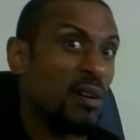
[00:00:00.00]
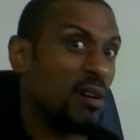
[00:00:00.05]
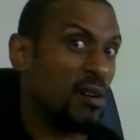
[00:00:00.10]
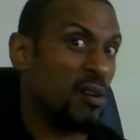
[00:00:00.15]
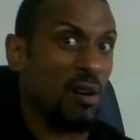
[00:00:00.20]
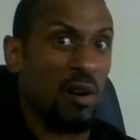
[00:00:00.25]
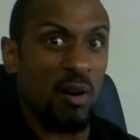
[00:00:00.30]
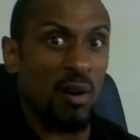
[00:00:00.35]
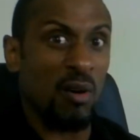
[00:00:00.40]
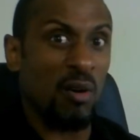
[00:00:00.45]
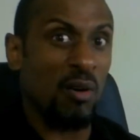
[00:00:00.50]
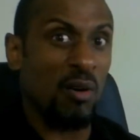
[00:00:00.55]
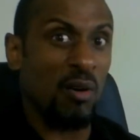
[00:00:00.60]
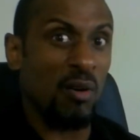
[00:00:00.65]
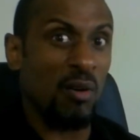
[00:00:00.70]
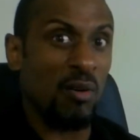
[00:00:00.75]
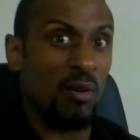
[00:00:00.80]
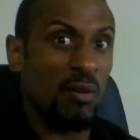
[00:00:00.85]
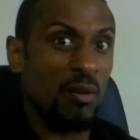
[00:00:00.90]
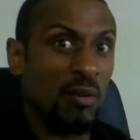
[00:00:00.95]

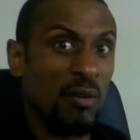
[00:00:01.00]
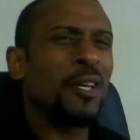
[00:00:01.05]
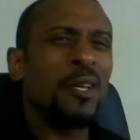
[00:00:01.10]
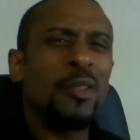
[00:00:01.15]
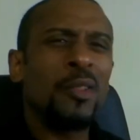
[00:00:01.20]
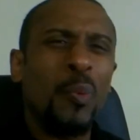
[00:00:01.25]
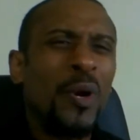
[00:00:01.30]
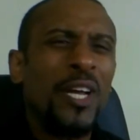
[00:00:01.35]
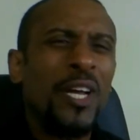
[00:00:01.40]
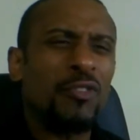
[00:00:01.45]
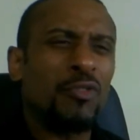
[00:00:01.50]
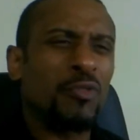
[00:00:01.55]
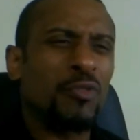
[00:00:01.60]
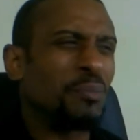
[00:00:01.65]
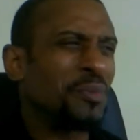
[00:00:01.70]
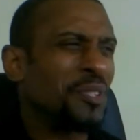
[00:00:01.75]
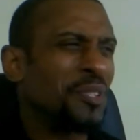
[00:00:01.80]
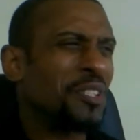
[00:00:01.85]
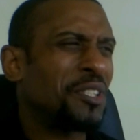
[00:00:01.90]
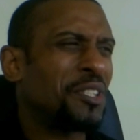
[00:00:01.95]
Wrong. The weights
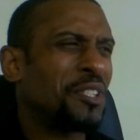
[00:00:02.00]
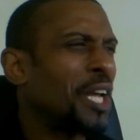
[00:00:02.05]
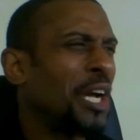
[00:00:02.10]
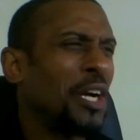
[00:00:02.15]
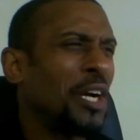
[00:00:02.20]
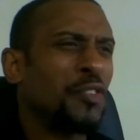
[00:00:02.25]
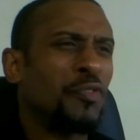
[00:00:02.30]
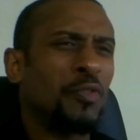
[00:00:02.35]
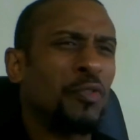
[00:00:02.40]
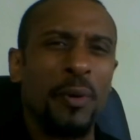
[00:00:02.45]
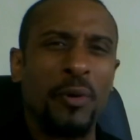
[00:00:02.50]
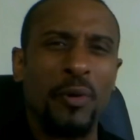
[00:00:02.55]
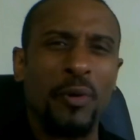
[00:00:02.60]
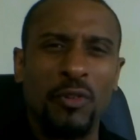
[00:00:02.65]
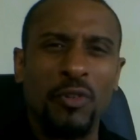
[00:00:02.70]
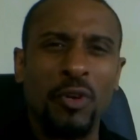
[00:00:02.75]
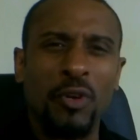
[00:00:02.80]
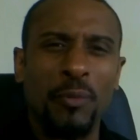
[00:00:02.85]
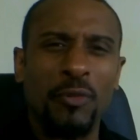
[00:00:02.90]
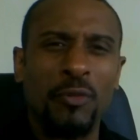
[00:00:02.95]
room sucks for
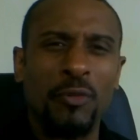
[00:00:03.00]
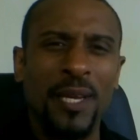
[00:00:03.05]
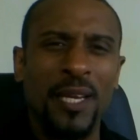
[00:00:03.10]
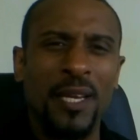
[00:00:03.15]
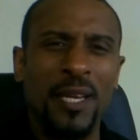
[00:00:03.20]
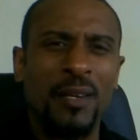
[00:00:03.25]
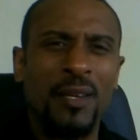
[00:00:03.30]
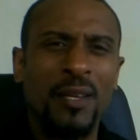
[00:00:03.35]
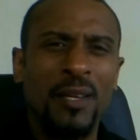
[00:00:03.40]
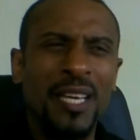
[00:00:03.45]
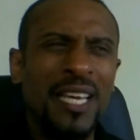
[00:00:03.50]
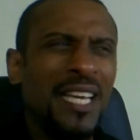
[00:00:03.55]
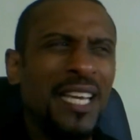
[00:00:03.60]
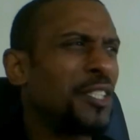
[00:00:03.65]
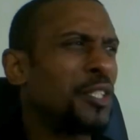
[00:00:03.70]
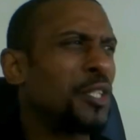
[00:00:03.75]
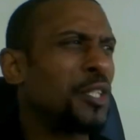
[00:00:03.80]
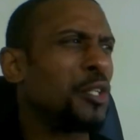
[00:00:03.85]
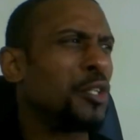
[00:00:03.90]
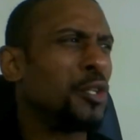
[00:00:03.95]
building top speed.
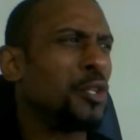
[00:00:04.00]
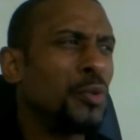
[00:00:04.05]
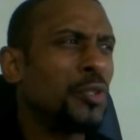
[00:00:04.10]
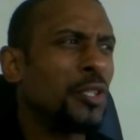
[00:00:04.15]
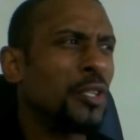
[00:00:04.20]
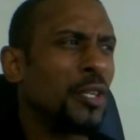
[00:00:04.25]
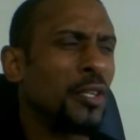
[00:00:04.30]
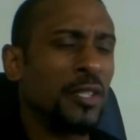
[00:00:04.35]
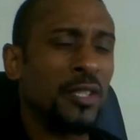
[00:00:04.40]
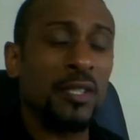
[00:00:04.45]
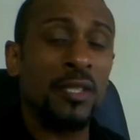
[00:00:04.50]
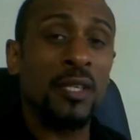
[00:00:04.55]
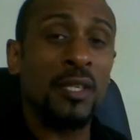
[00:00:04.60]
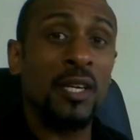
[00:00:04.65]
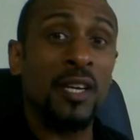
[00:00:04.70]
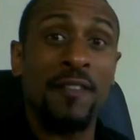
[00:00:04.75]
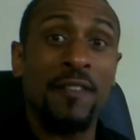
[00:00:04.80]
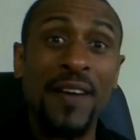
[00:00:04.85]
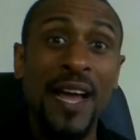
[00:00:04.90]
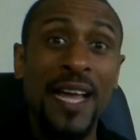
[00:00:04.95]
It's useless.
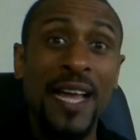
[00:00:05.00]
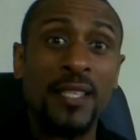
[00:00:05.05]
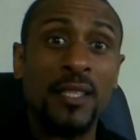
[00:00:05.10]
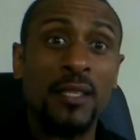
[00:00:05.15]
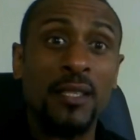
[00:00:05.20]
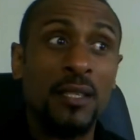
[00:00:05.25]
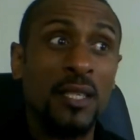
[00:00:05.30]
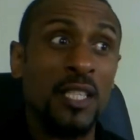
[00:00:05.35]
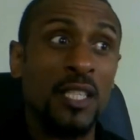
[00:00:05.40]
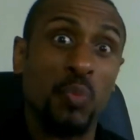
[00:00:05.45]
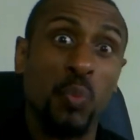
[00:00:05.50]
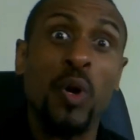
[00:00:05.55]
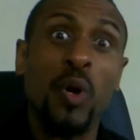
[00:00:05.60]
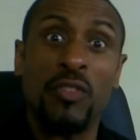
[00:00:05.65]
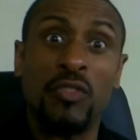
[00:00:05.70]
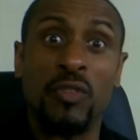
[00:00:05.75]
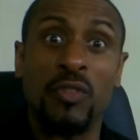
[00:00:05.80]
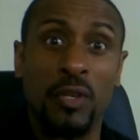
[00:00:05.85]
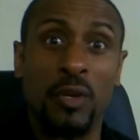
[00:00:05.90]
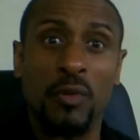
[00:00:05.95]
In fact, it's
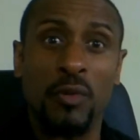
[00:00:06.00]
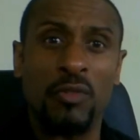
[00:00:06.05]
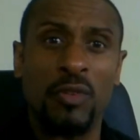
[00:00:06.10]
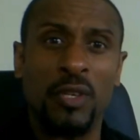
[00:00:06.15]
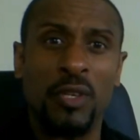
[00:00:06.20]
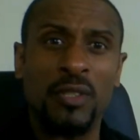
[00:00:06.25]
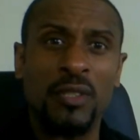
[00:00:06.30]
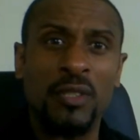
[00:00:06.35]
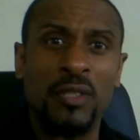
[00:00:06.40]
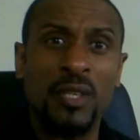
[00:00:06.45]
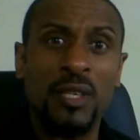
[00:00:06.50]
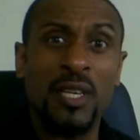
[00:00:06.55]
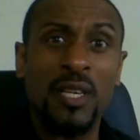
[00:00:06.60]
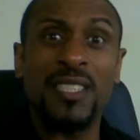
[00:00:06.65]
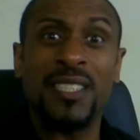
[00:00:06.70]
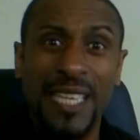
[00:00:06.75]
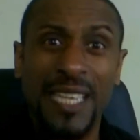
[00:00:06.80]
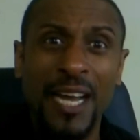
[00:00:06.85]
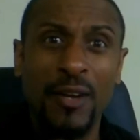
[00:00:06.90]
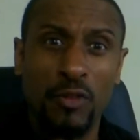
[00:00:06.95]
worse than useless.
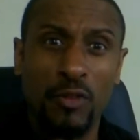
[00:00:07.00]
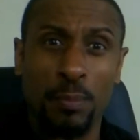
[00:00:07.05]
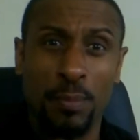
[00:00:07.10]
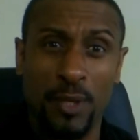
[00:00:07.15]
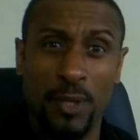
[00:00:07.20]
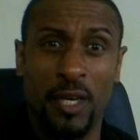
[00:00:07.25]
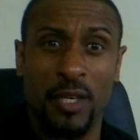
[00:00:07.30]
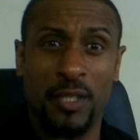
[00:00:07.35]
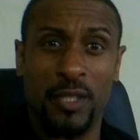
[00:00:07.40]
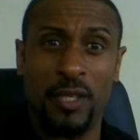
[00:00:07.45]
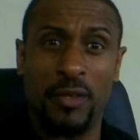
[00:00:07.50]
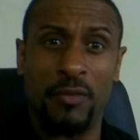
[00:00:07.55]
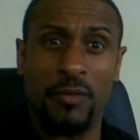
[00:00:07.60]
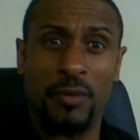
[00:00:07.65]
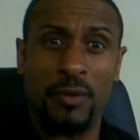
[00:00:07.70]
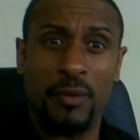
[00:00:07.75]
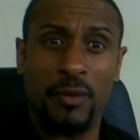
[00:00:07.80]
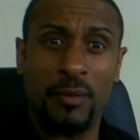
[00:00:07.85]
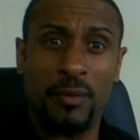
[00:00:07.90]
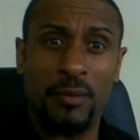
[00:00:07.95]
It's
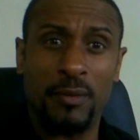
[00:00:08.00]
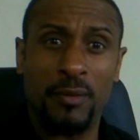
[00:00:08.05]
counterproductive.